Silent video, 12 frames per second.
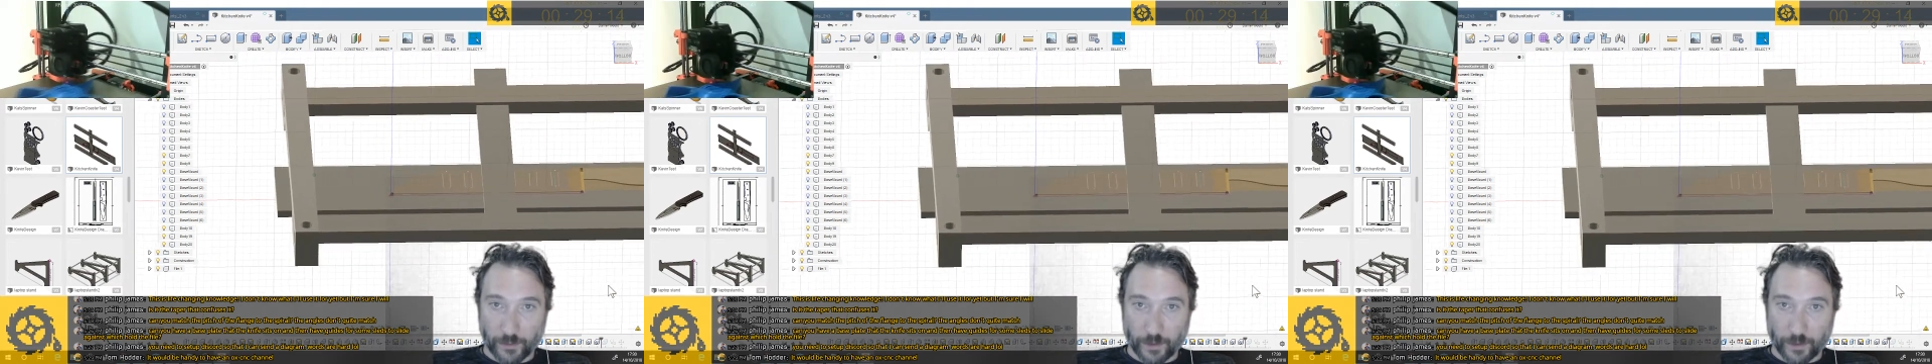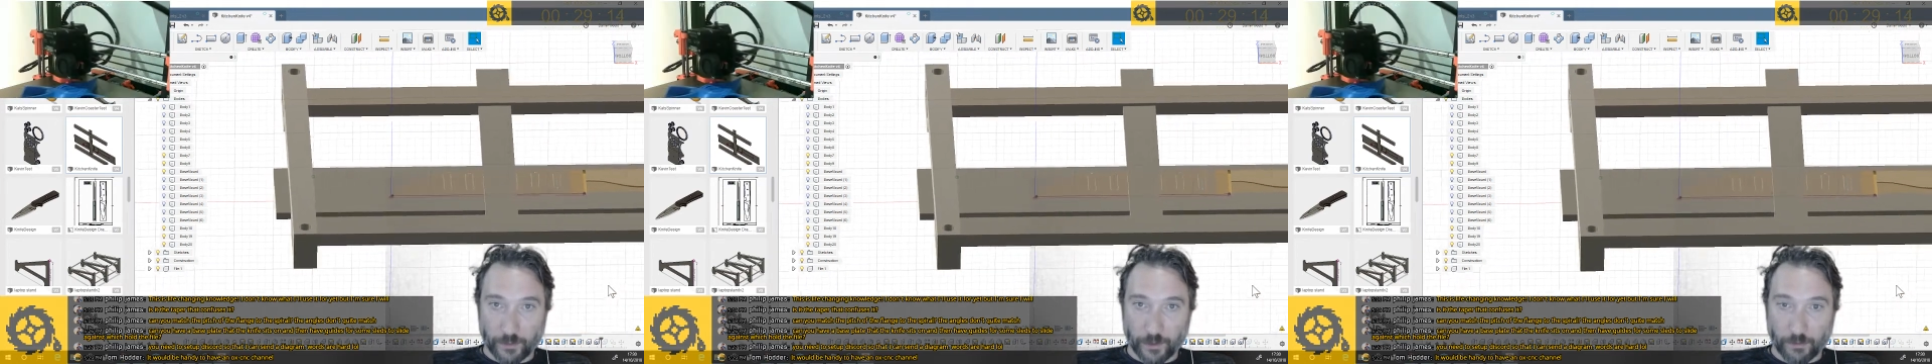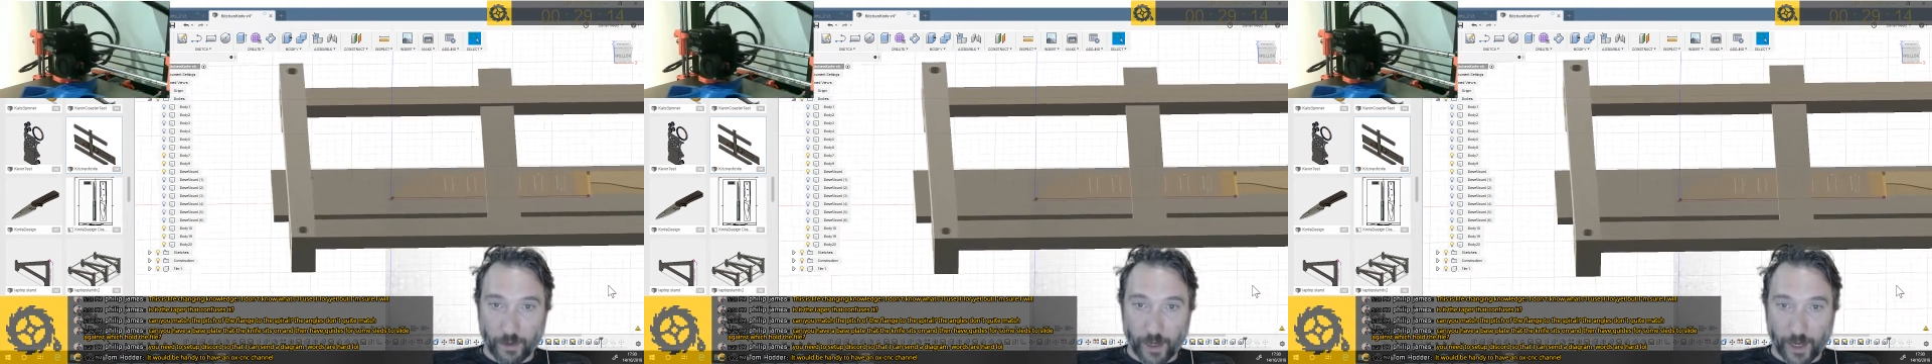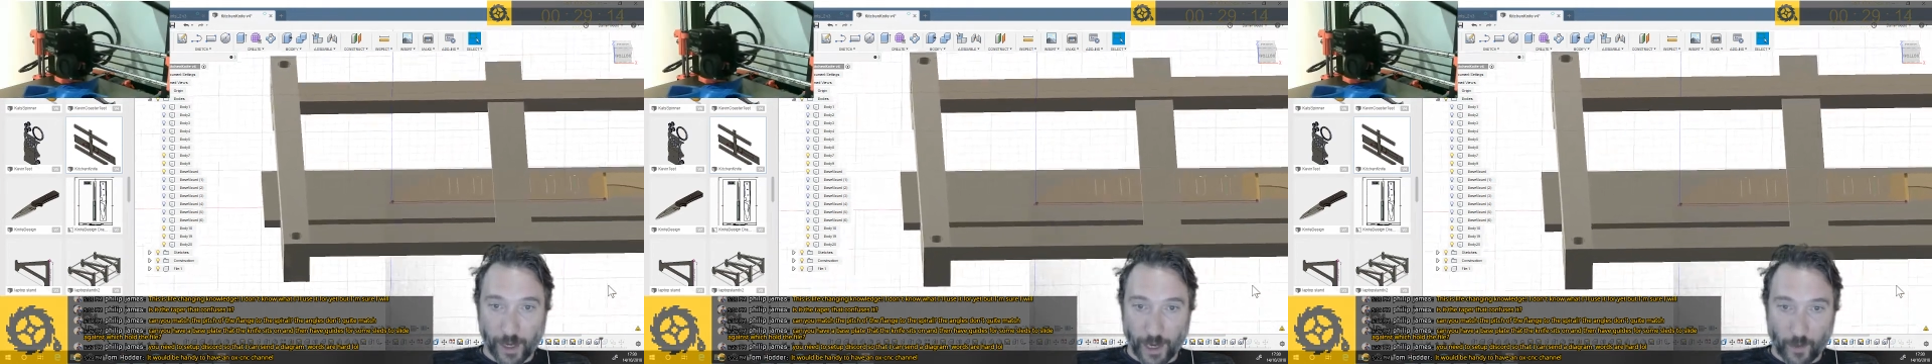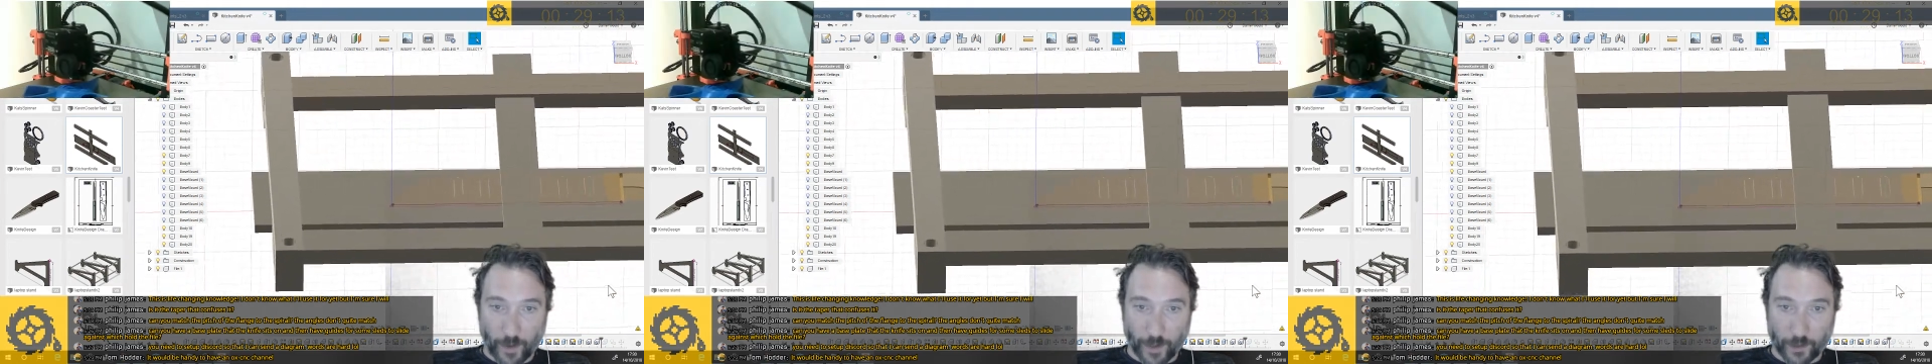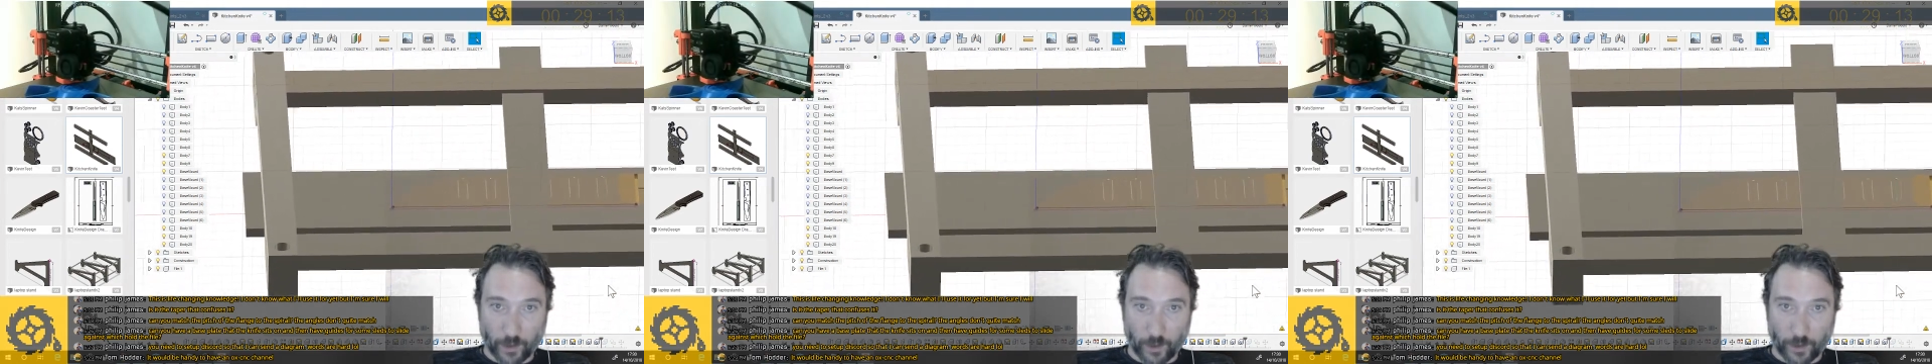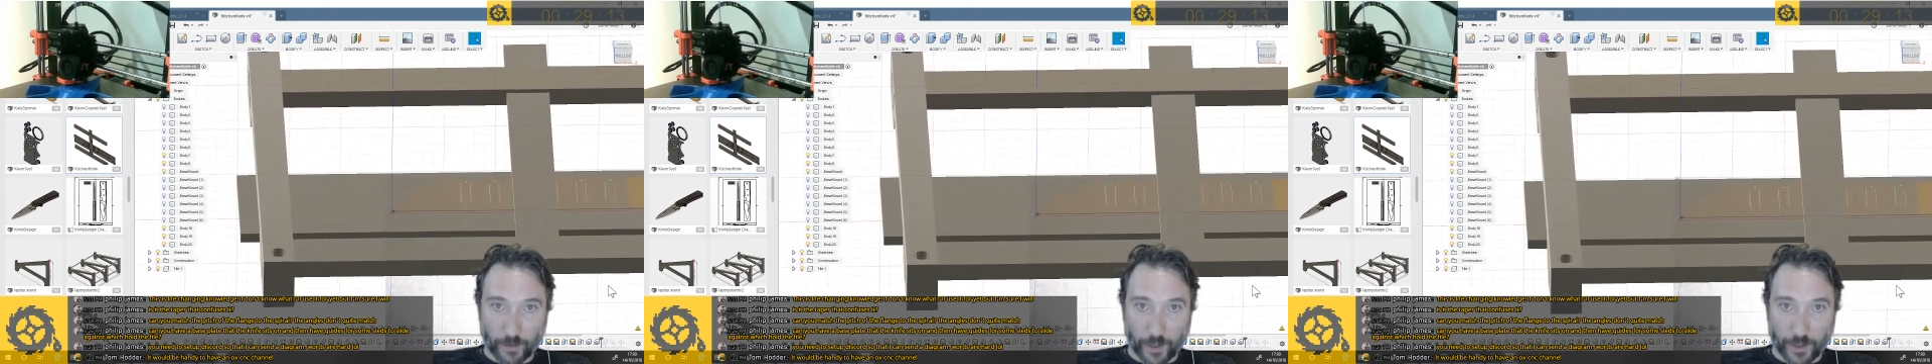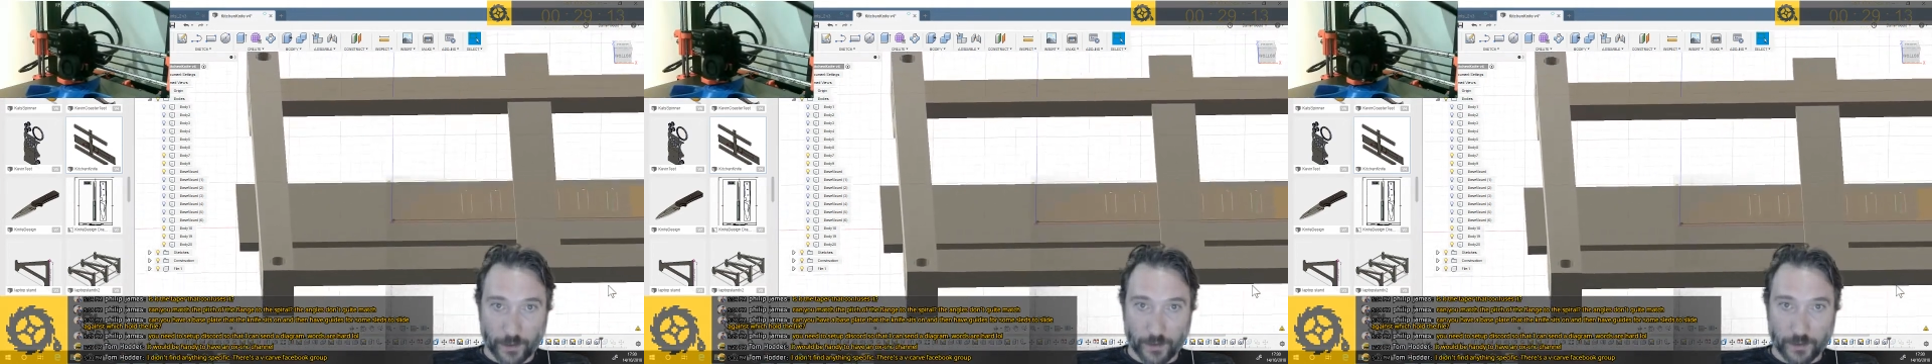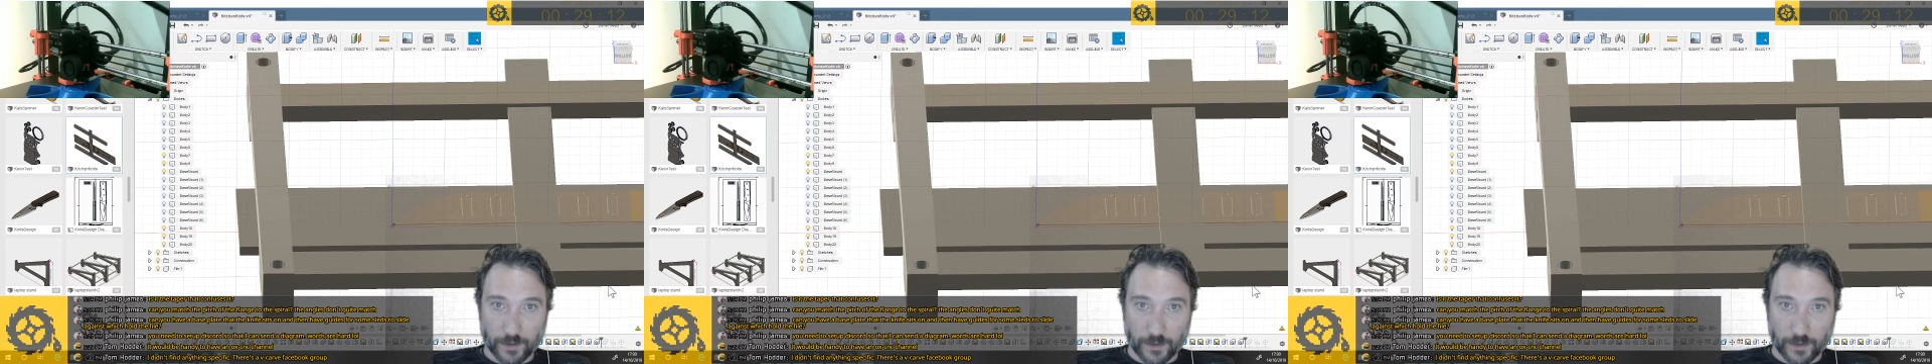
going to regret how ad hoc that is.